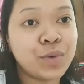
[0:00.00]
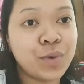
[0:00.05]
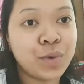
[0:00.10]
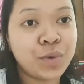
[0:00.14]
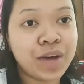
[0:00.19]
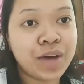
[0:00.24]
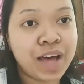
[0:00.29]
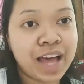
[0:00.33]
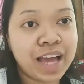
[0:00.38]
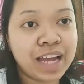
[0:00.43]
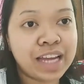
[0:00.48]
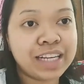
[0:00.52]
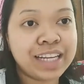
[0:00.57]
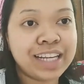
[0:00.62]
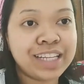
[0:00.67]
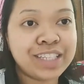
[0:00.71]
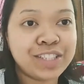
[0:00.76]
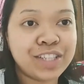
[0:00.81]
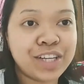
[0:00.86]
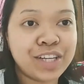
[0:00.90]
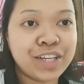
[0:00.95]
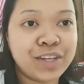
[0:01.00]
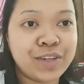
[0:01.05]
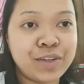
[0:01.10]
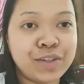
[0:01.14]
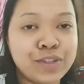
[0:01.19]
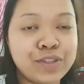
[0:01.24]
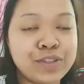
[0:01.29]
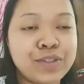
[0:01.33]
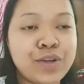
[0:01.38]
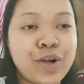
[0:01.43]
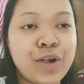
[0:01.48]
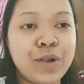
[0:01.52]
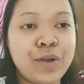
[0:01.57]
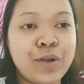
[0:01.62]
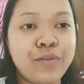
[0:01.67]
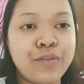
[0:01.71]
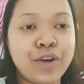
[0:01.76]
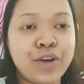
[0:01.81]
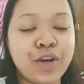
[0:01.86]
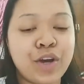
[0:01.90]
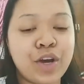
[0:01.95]
so kind and generous to
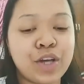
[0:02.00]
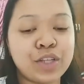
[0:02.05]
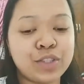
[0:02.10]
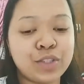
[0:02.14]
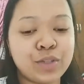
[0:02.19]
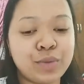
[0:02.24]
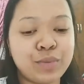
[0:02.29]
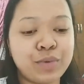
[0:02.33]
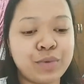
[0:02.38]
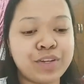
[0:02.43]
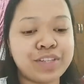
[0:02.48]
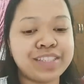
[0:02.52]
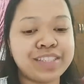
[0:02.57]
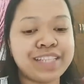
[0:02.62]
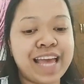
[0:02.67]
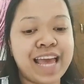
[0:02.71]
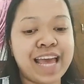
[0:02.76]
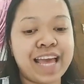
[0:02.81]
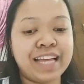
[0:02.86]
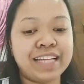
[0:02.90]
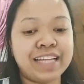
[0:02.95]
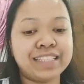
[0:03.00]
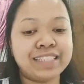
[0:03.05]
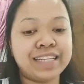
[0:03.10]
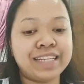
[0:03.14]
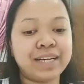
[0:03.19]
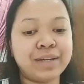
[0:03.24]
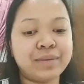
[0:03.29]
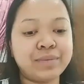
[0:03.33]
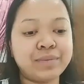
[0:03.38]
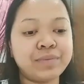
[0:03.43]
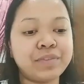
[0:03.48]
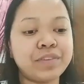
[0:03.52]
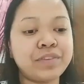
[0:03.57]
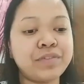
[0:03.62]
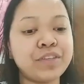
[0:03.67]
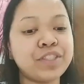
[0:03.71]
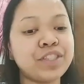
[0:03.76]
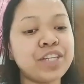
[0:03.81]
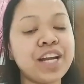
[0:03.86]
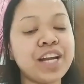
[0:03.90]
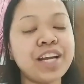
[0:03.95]
all of your customers and
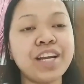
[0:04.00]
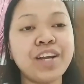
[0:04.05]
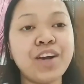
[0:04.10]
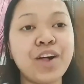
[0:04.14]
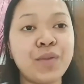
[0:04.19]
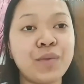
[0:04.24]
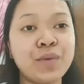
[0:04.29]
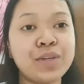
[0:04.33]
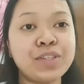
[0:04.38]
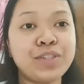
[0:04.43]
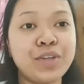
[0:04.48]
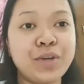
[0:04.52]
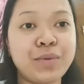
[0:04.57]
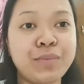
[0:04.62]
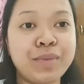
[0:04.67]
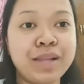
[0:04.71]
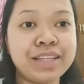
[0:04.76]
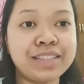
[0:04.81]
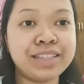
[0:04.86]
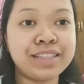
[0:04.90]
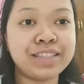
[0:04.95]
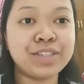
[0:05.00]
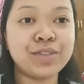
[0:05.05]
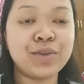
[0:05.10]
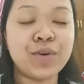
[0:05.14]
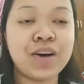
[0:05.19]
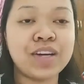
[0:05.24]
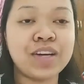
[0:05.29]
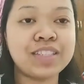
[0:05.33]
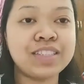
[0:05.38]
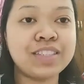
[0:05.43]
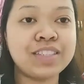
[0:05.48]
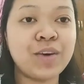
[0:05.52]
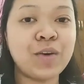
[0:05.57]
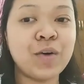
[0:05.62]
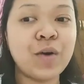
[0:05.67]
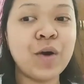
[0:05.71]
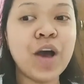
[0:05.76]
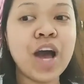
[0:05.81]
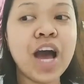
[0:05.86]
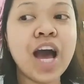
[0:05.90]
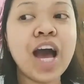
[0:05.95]
for sharing always your blessings to us.
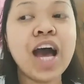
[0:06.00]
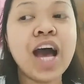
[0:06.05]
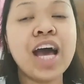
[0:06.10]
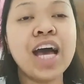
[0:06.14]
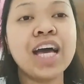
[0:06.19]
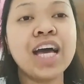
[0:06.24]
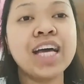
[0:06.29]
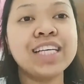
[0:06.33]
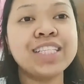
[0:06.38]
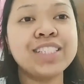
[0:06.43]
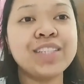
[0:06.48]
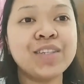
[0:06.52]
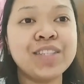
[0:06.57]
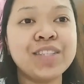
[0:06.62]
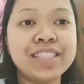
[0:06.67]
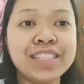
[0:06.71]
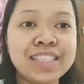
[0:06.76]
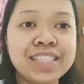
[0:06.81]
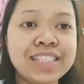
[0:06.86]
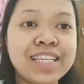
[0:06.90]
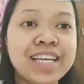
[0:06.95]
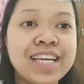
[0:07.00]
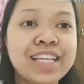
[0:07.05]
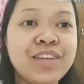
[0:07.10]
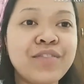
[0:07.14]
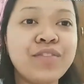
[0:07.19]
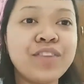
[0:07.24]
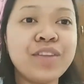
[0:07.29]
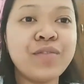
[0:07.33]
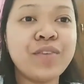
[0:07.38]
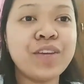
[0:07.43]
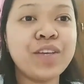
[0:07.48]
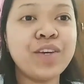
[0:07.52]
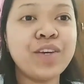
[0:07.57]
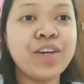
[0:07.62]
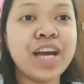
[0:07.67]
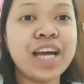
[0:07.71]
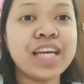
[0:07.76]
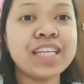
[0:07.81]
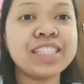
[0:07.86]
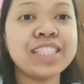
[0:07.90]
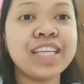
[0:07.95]
So this is the end of the
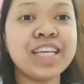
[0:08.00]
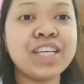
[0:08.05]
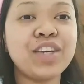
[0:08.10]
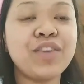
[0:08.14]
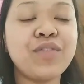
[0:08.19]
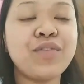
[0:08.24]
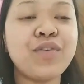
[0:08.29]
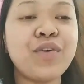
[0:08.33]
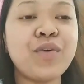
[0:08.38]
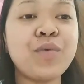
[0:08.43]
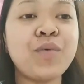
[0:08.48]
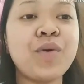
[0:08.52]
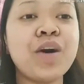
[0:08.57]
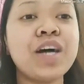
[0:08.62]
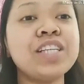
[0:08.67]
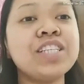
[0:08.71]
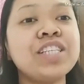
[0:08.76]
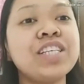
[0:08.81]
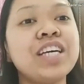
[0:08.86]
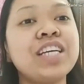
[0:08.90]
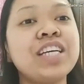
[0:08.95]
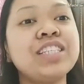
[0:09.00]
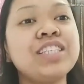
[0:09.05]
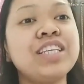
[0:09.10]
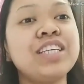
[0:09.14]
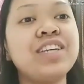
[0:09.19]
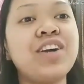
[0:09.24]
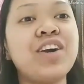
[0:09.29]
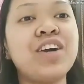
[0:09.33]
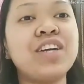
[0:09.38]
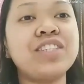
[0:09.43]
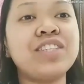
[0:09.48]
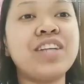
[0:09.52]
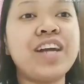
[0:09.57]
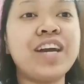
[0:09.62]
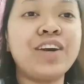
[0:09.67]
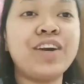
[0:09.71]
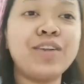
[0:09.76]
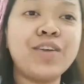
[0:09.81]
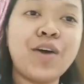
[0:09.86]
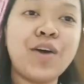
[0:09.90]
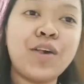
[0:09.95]
video, guys. Thank you for watching in our
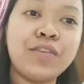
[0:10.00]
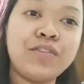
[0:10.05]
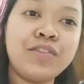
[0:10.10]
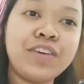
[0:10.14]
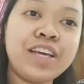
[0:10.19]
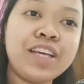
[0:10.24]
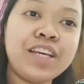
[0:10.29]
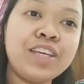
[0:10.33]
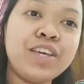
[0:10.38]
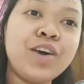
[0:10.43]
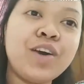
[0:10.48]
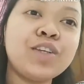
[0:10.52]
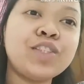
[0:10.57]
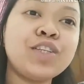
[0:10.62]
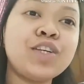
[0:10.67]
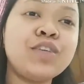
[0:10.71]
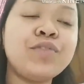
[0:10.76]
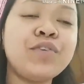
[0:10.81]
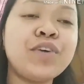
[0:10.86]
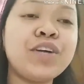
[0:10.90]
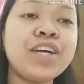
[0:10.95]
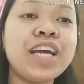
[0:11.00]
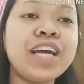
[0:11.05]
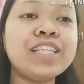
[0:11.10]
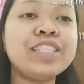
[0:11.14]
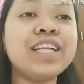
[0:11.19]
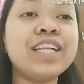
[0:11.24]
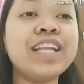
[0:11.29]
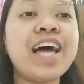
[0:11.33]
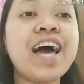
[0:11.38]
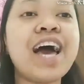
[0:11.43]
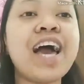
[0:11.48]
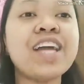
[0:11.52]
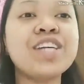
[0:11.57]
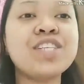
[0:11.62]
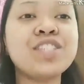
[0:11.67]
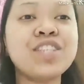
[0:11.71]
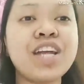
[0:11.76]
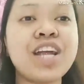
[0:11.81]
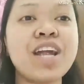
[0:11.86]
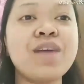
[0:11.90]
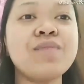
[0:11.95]
try on haul video. Don't forget to
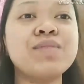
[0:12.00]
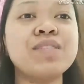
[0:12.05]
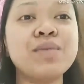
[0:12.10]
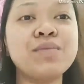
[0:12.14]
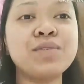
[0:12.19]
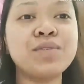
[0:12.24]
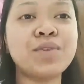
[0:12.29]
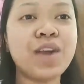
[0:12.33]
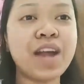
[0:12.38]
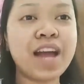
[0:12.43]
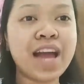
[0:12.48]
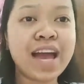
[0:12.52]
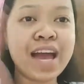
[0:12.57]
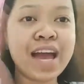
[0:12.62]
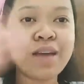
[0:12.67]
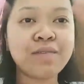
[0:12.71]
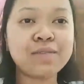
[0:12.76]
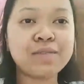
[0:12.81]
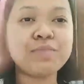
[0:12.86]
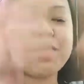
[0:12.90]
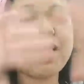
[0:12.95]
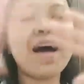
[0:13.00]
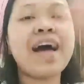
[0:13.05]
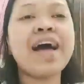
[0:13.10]
like, share, and subscribe.